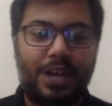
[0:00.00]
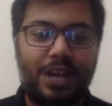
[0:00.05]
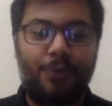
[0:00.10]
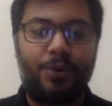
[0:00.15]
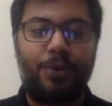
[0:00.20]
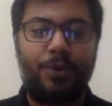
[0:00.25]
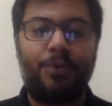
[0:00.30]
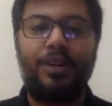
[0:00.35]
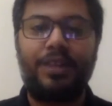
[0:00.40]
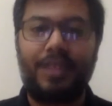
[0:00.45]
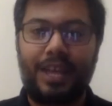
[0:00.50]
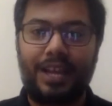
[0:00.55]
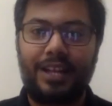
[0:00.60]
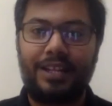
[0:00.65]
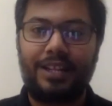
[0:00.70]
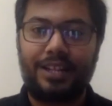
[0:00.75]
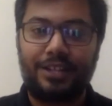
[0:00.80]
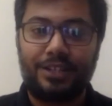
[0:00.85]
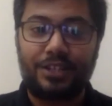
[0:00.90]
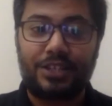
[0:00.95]
However,
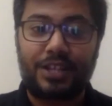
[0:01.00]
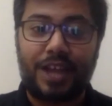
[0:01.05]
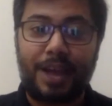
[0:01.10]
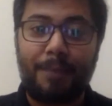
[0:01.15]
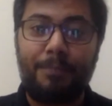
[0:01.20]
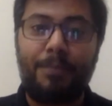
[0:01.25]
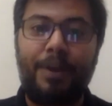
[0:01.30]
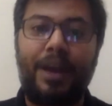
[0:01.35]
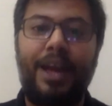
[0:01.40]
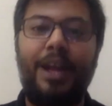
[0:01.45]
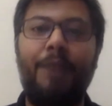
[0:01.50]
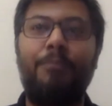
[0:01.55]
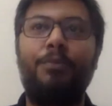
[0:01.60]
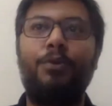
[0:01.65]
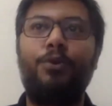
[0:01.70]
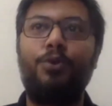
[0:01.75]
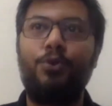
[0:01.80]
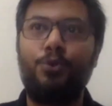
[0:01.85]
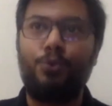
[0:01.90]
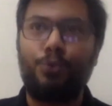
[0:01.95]
they just help
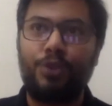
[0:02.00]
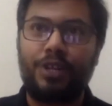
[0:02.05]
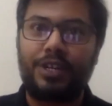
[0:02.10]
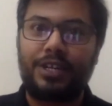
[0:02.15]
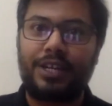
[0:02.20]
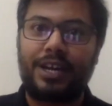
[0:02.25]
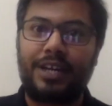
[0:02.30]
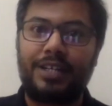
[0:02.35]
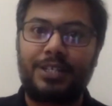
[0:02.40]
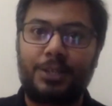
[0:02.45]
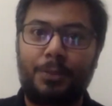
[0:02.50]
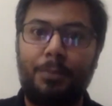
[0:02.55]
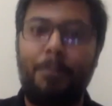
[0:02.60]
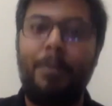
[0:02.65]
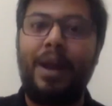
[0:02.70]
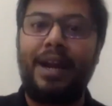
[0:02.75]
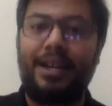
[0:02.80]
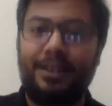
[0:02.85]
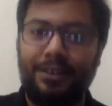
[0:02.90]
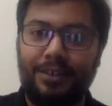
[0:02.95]
you do the task
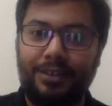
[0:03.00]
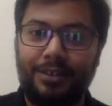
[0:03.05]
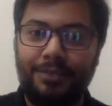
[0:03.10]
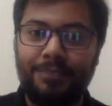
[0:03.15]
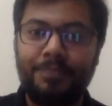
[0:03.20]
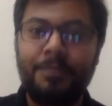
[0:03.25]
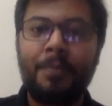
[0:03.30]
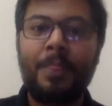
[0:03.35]
better,